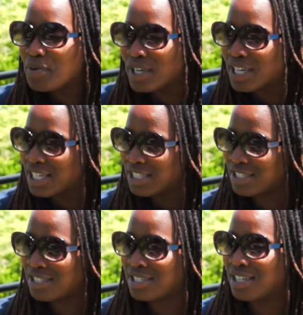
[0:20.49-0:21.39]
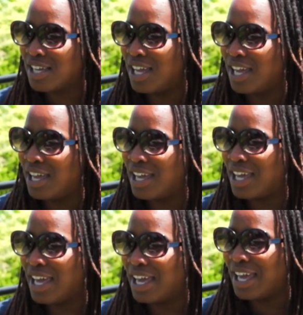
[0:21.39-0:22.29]
Dubious.
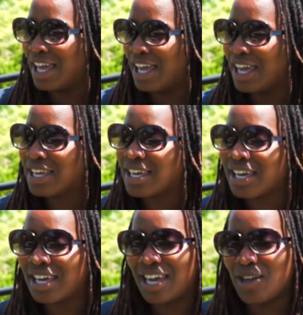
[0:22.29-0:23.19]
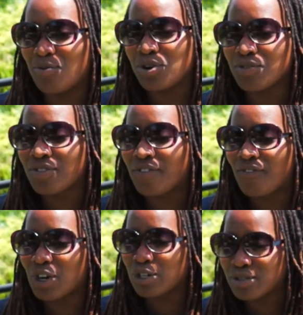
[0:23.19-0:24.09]
Oh man. AKA one of the
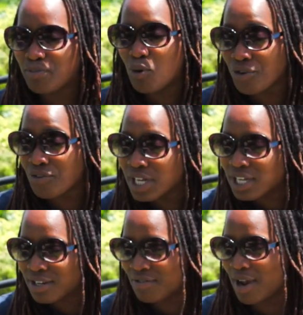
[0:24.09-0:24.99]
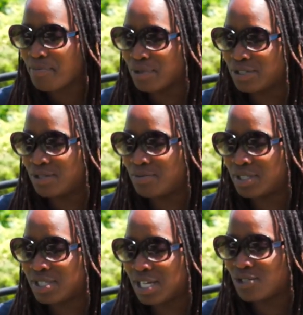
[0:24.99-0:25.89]
first Puerto Rican rappers to
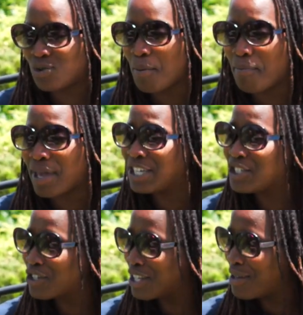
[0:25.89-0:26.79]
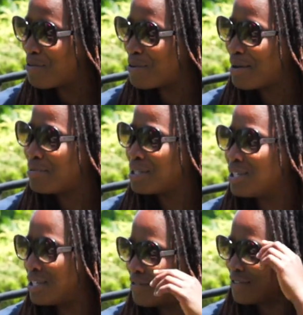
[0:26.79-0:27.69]
be signed to a major label, I
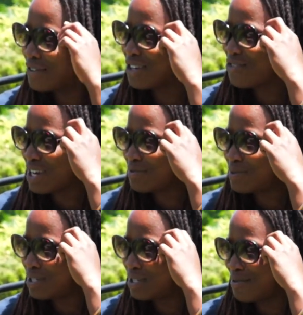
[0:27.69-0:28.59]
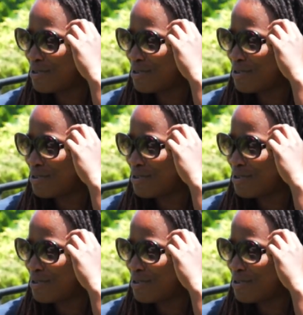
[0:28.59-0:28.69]
believe. Correct me?